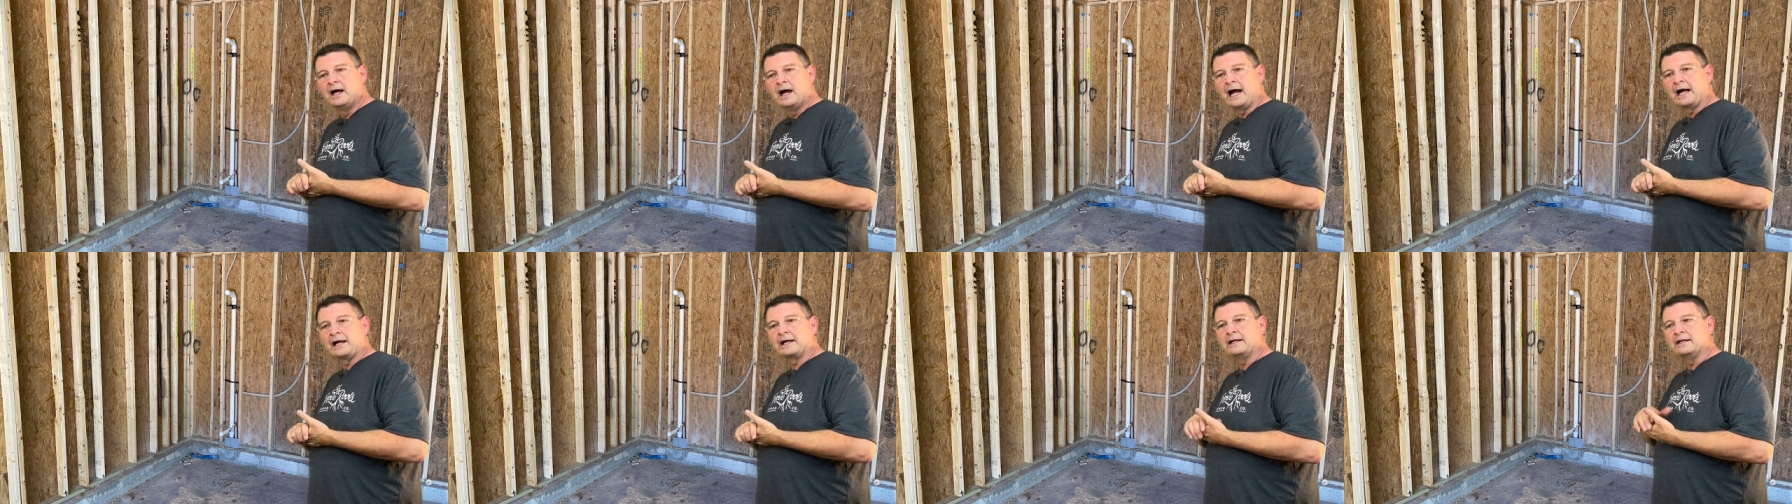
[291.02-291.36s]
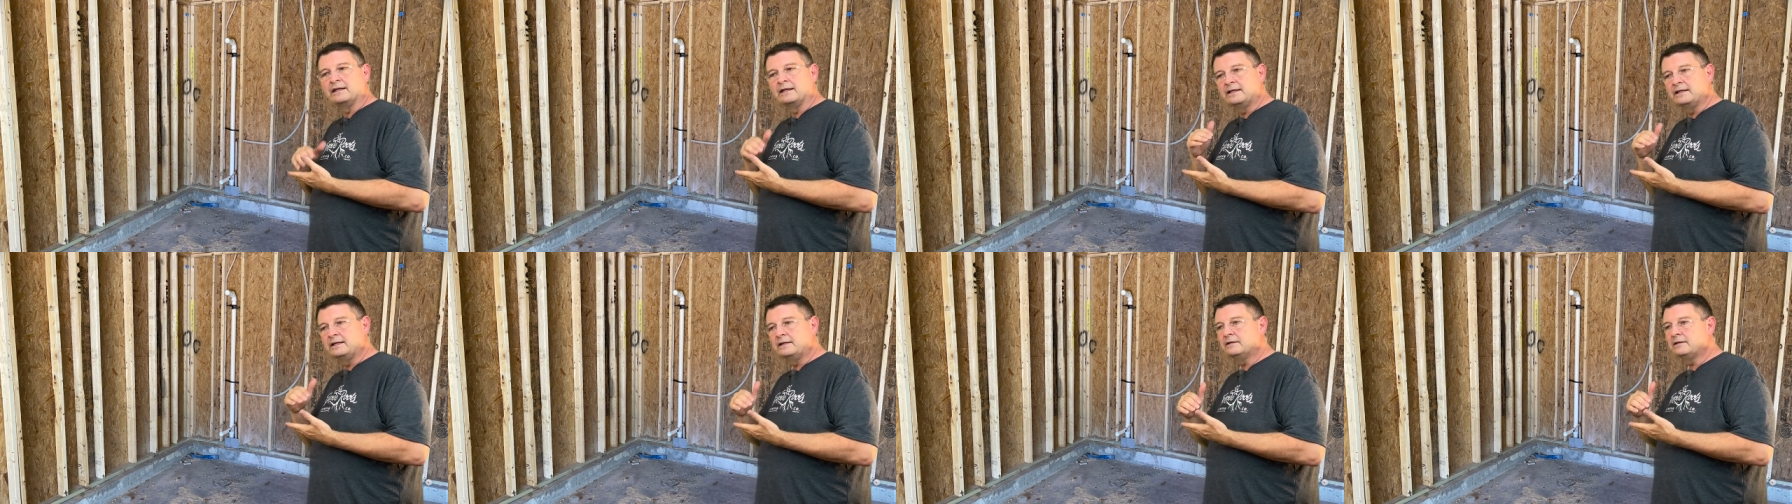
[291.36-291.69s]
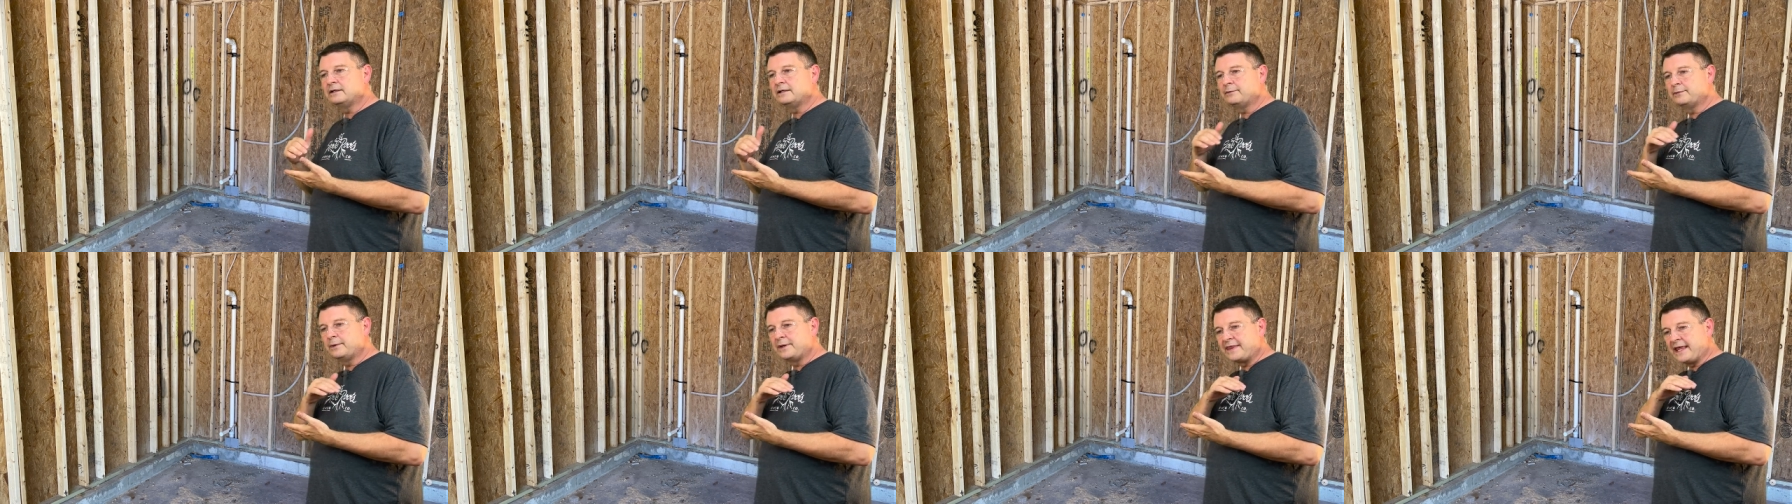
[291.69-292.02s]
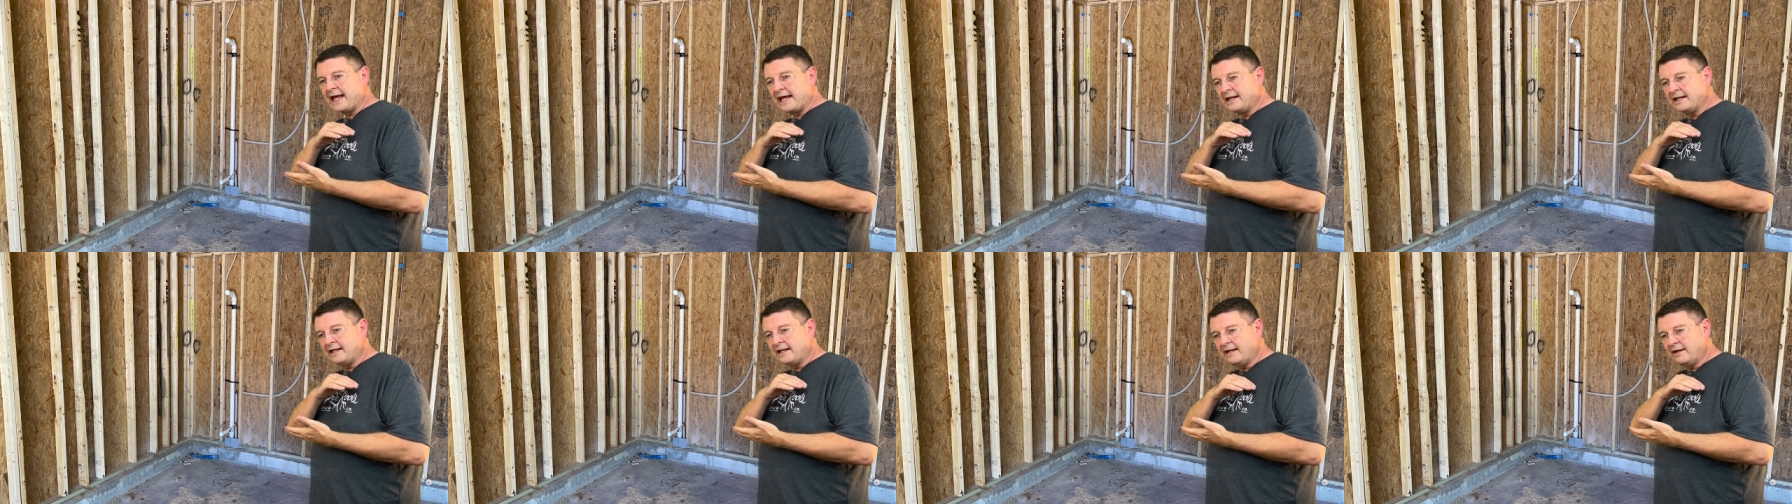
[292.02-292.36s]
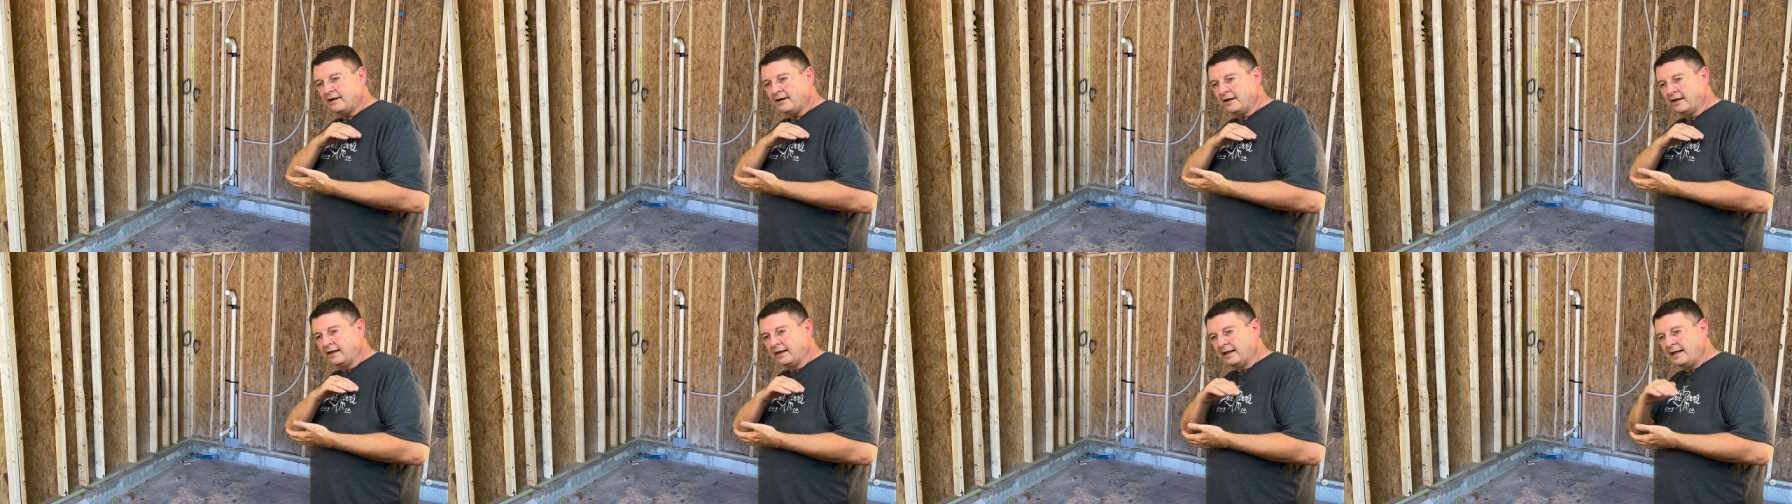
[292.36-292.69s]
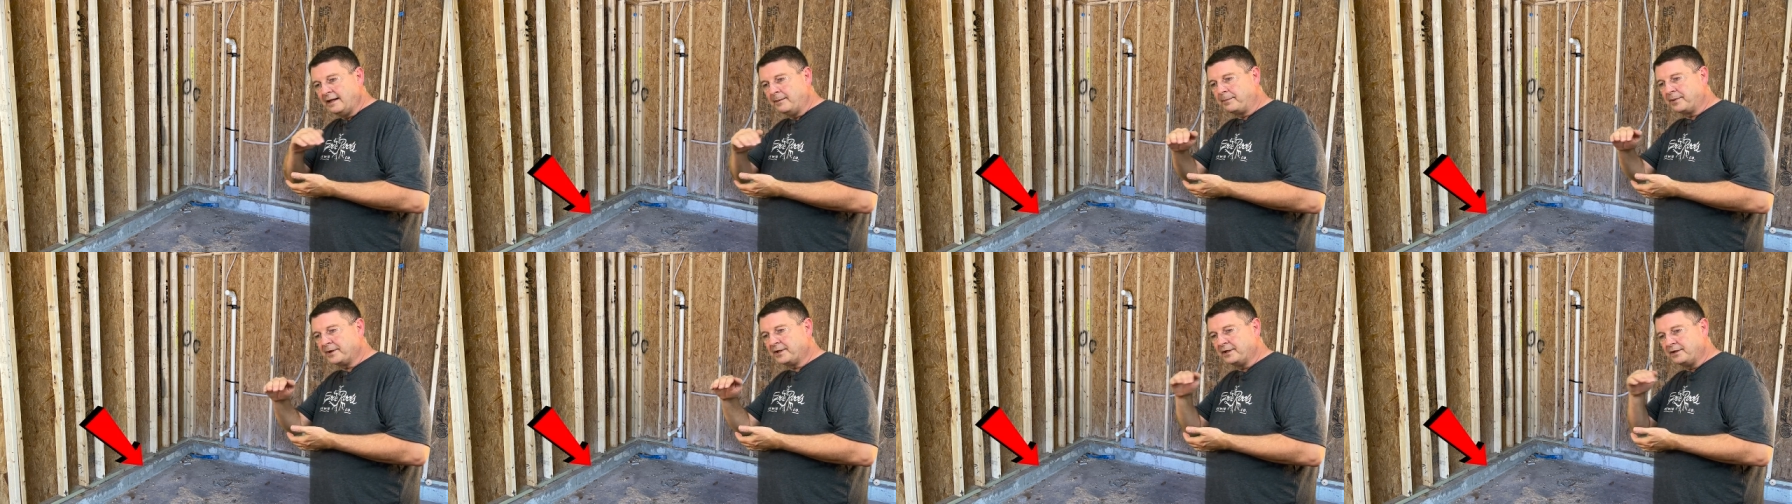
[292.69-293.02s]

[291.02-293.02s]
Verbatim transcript: I could literally with that lip,